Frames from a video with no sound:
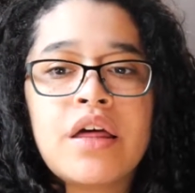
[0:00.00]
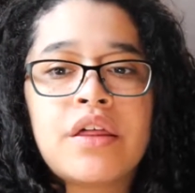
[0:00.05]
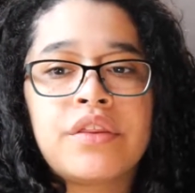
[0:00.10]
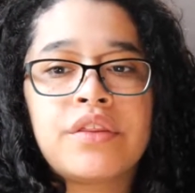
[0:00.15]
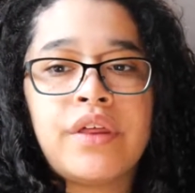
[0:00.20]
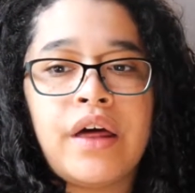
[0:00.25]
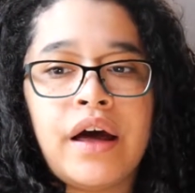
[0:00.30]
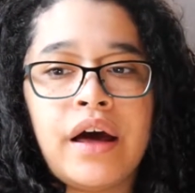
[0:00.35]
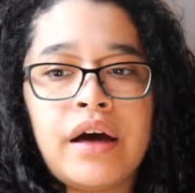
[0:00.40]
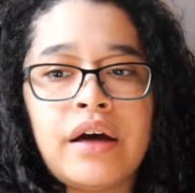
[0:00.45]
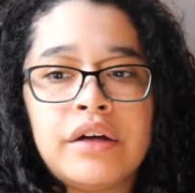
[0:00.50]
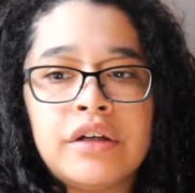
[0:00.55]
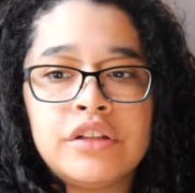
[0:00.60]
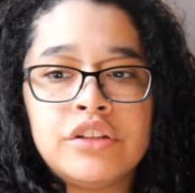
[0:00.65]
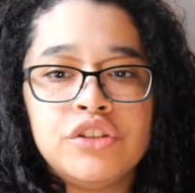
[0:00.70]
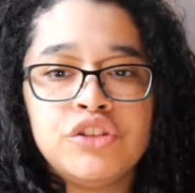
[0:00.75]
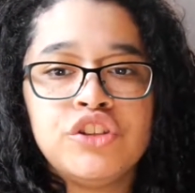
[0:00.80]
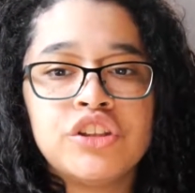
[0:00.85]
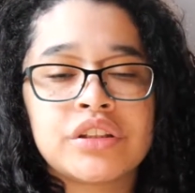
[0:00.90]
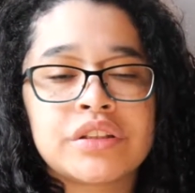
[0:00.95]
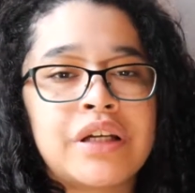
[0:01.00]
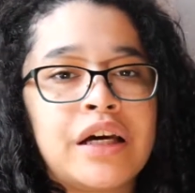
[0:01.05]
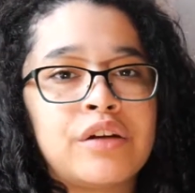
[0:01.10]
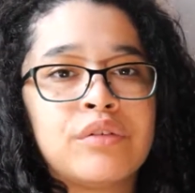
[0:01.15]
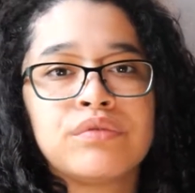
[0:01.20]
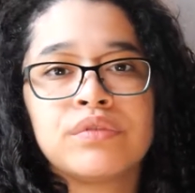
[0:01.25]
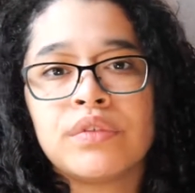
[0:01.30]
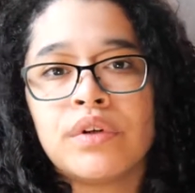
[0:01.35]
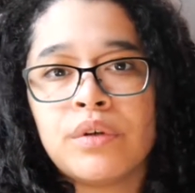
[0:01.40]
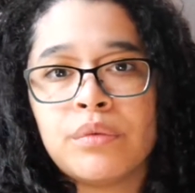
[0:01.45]
that you just gotta
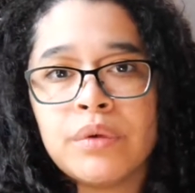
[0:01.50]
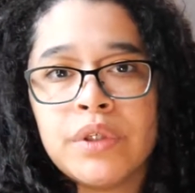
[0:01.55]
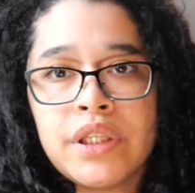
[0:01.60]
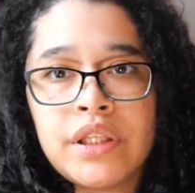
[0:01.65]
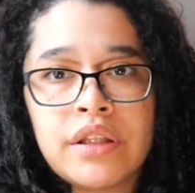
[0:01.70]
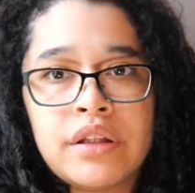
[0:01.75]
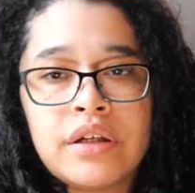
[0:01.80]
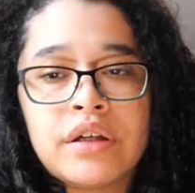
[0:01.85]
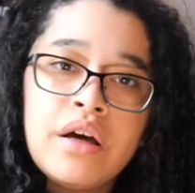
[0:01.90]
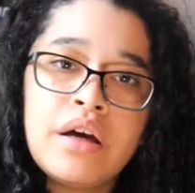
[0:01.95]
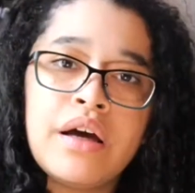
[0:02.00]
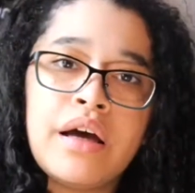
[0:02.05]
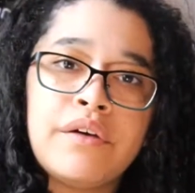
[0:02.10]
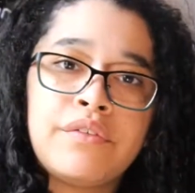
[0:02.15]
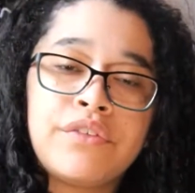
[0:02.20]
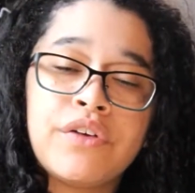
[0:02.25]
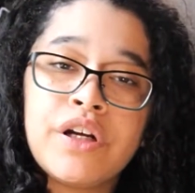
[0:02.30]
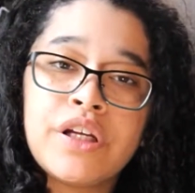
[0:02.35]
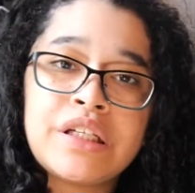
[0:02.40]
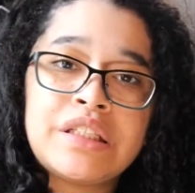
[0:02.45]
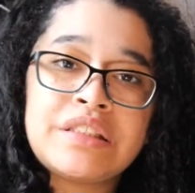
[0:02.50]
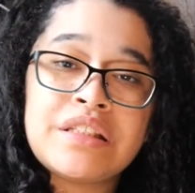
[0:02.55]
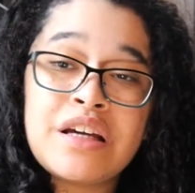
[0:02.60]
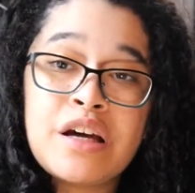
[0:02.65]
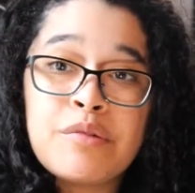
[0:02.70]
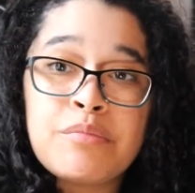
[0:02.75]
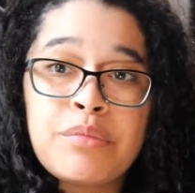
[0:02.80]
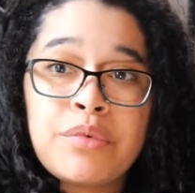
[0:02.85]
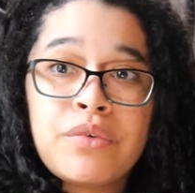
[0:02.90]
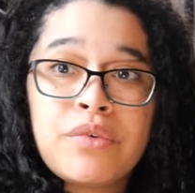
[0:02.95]
roll with it. For
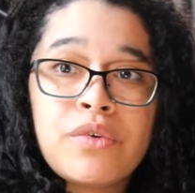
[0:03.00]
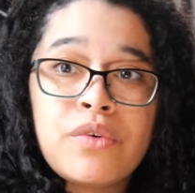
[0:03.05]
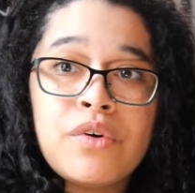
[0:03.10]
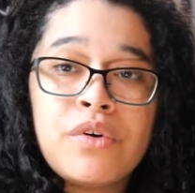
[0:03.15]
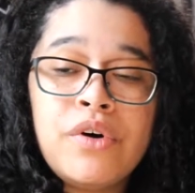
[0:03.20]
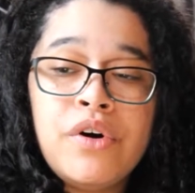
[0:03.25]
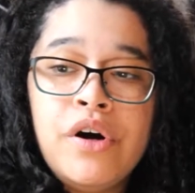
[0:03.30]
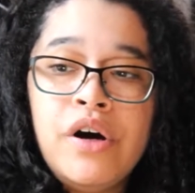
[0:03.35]
example,